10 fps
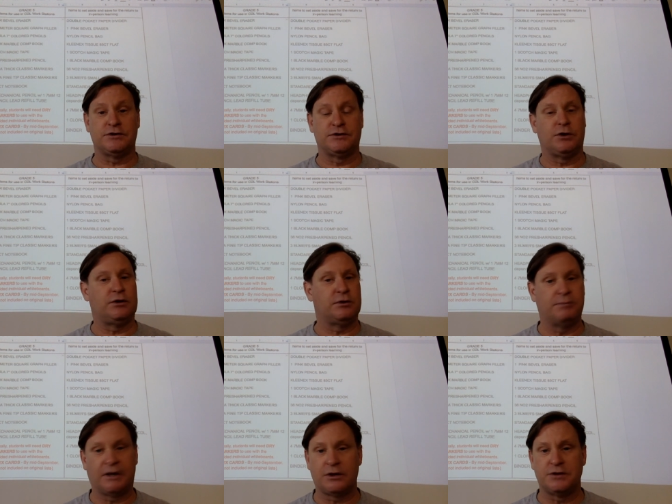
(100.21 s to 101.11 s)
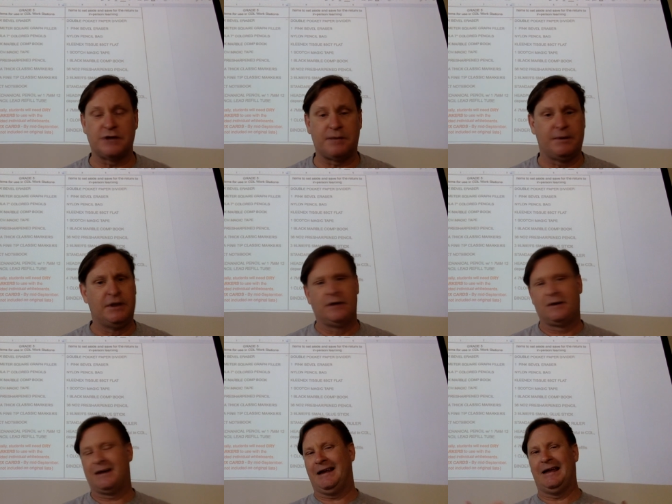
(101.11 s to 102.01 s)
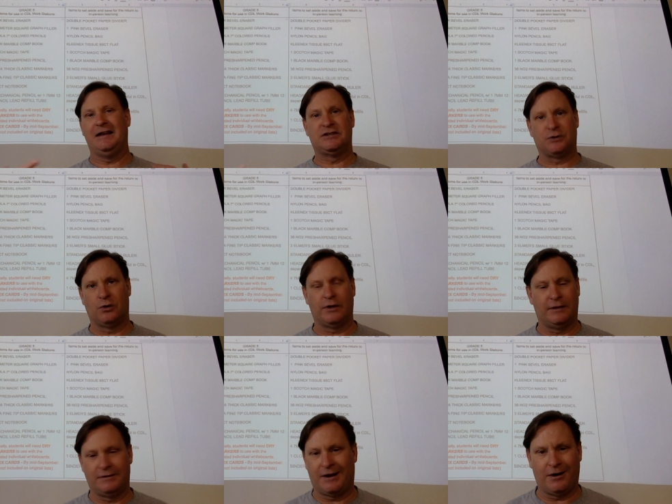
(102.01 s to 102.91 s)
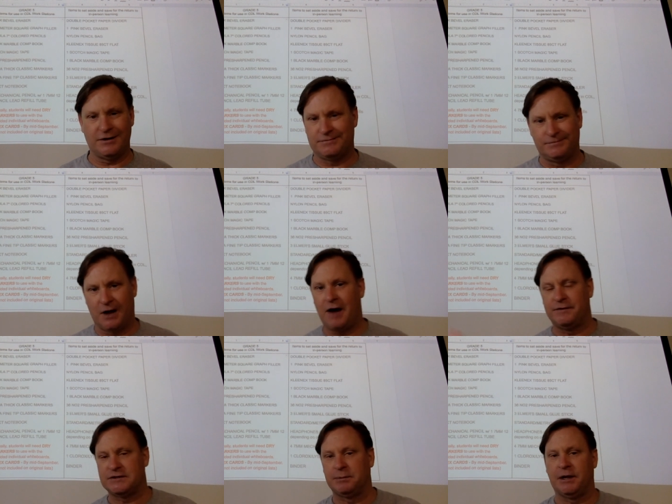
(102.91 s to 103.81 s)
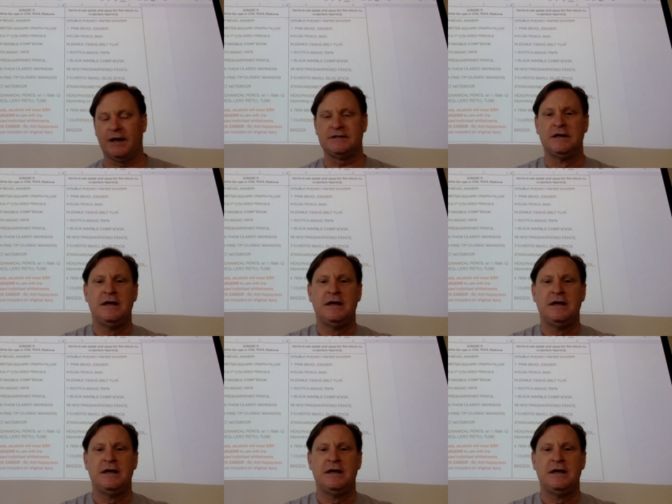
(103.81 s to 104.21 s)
So you can pick those up kind of any store that carries office supplies.